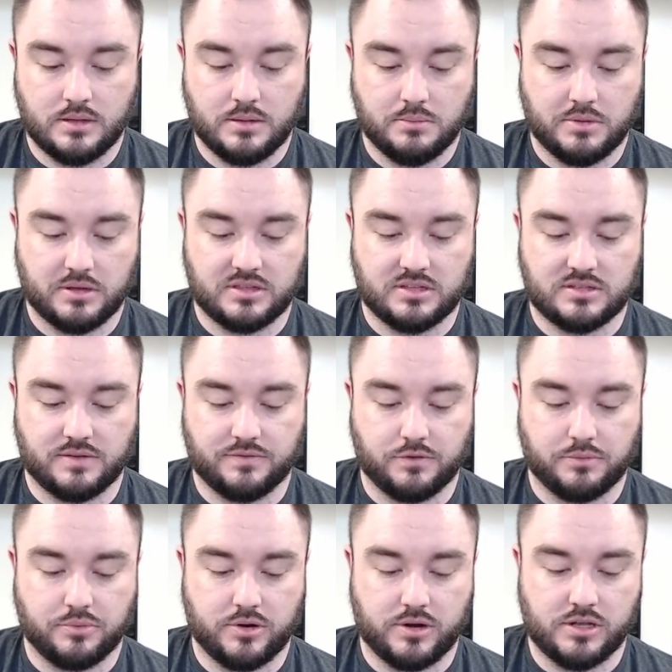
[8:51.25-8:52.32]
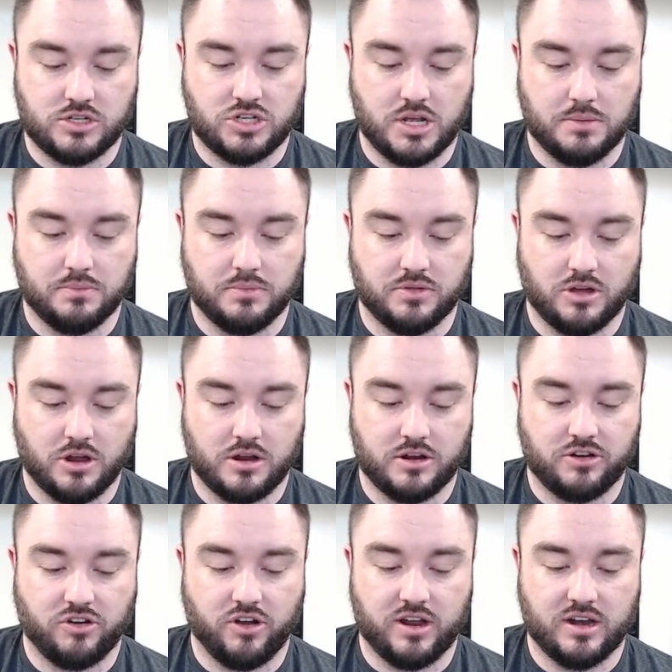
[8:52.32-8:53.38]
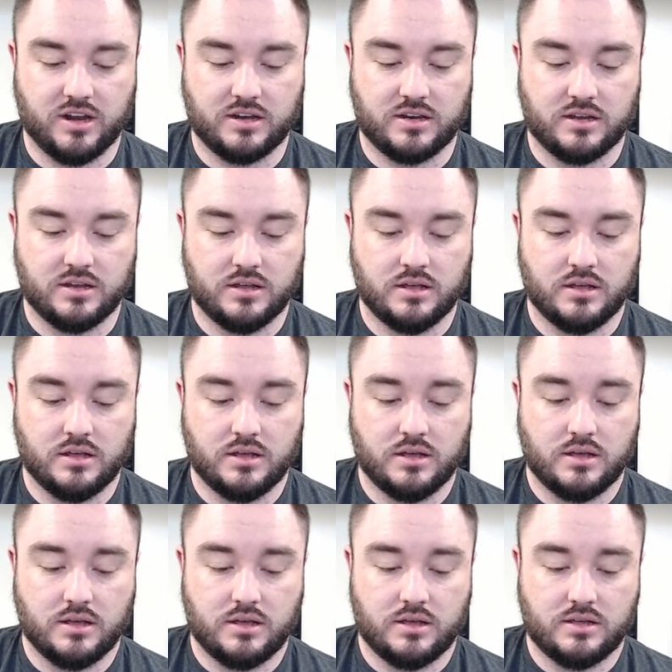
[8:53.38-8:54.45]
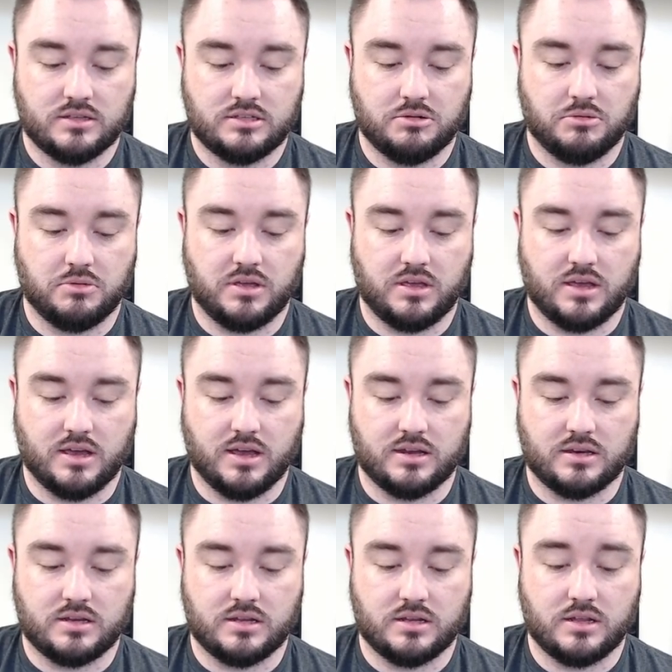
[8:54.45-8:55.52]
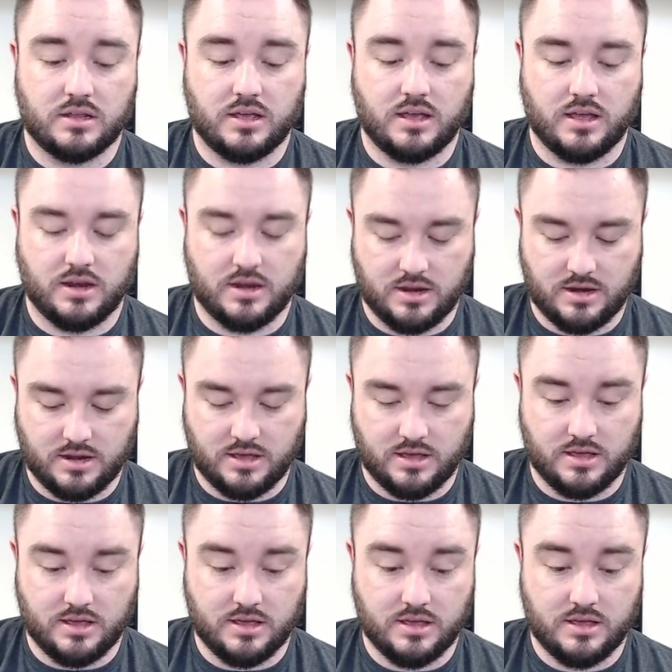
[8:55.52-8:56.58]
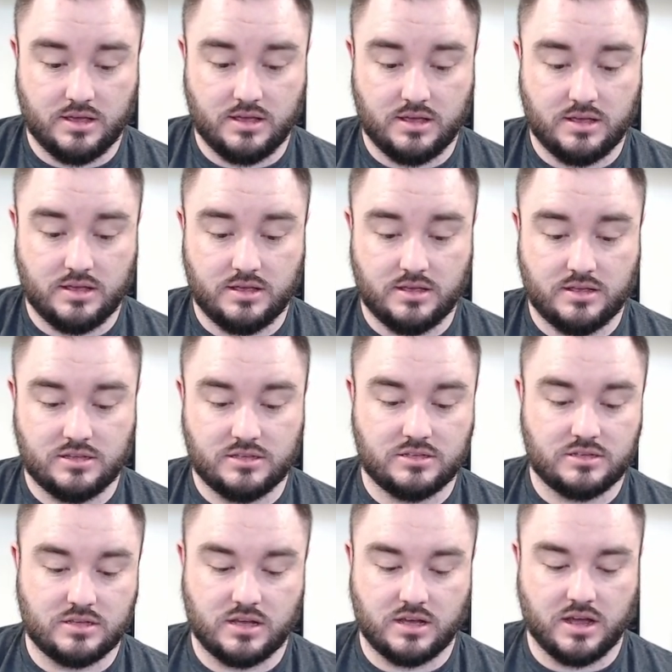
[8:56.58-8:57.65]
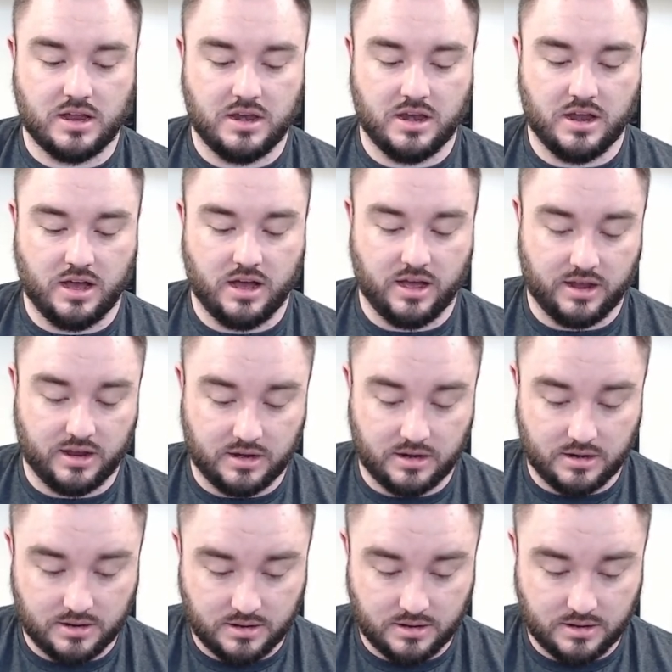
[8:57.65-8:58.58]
Picked this up for pretty cheap. Thought I'd grade it. See what we can get. And it is a 9. I don't